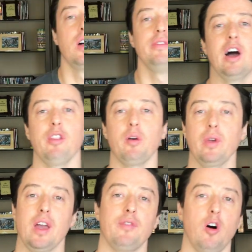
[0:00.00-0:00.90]
Now that we
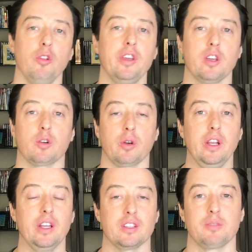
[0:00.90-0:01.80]
have all the
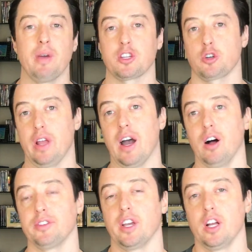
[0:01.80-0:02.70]
ingredients measured
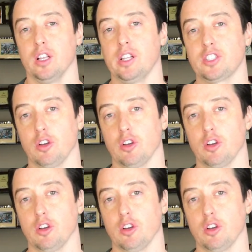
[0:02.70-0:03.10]
out, let's